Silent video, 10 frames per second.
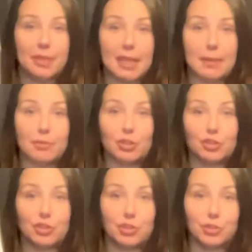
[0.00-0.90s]
able
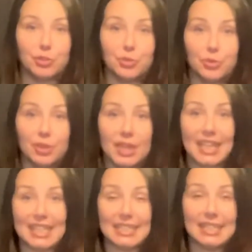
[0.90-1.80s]
to,
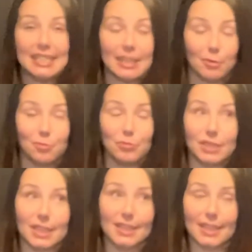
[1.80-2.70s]
I see some
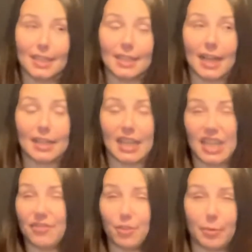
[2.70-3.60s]
listed
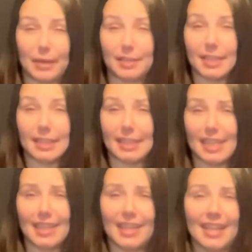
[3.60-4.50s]
online for about
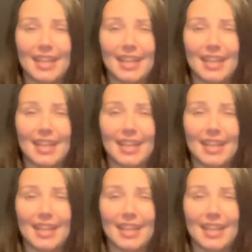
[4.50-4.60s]
$68.